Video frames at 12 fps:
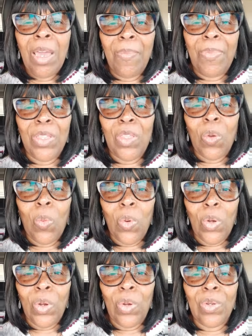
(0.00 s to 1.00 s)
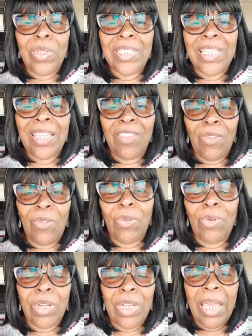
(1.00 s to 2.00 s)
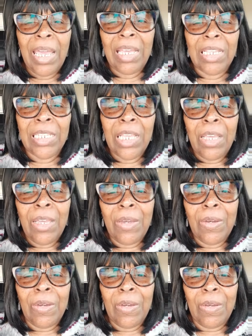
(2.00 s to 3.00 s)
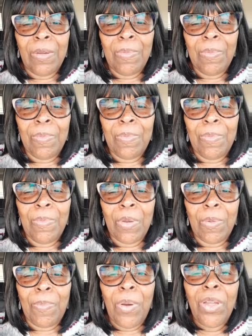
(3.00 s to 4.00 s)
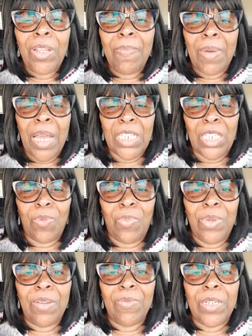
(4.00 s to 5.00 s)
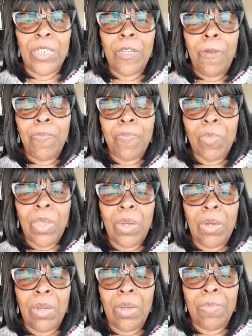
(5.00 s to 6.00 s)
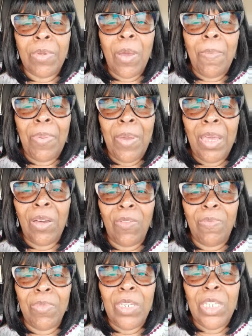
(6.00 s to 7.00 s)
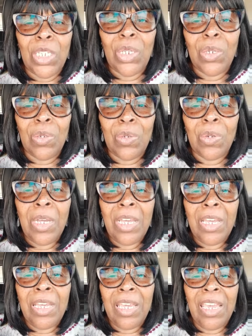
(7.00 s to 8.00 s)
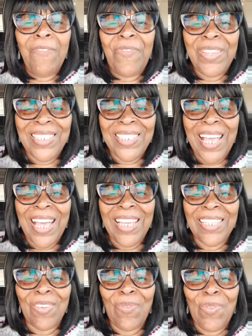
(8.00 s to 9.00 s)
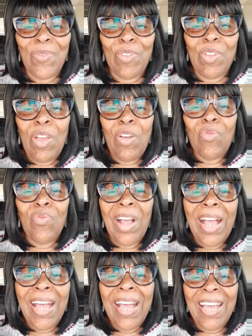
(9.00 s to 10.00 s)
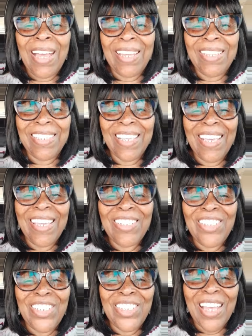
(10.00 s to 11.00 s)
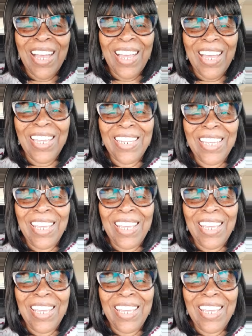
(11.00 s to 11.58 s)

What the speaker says: But the words that the Lord has put in my spirit compelled me to emphasize on rise and shine.